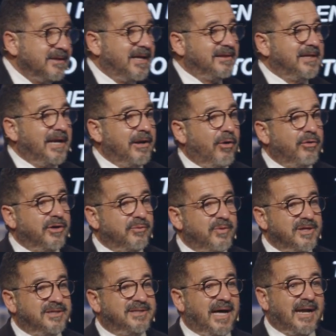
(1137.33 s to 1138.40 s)
that they loaded
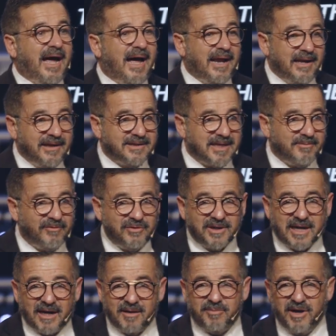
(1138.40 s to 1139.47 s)
with tarali. Some of you
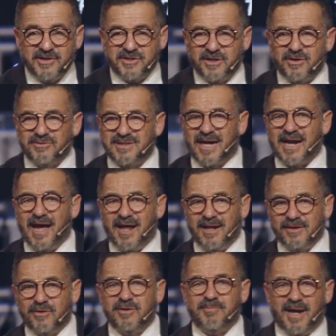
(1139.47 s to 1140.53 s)
Calabrese, you know
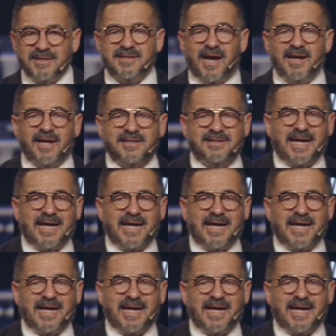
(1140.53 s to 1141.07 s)
tarali, or in my dialect,